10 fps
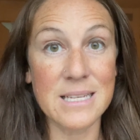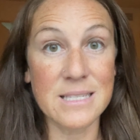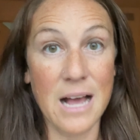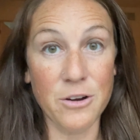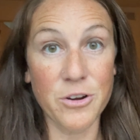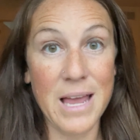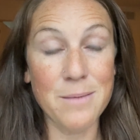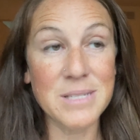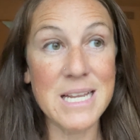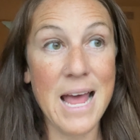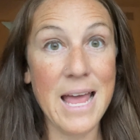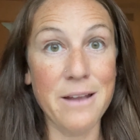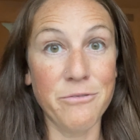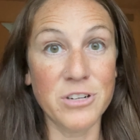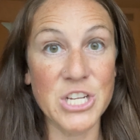soccer game today in
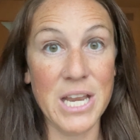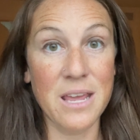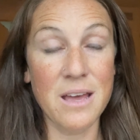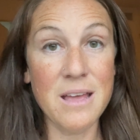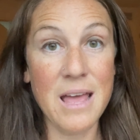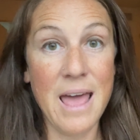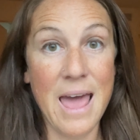Virginia.